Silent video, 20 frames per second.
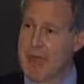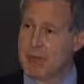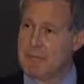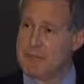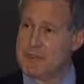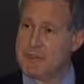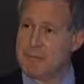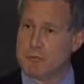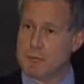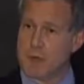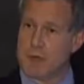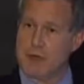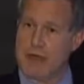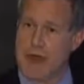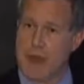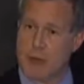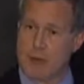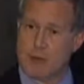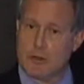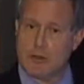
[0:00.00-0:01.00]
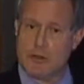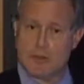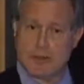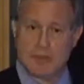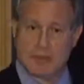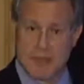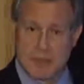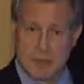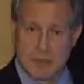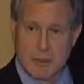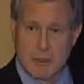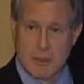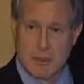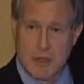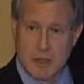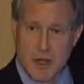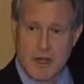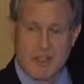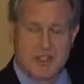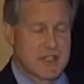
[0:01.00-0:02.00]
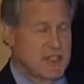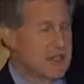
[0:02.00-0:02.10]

calories you burn and how good you feel are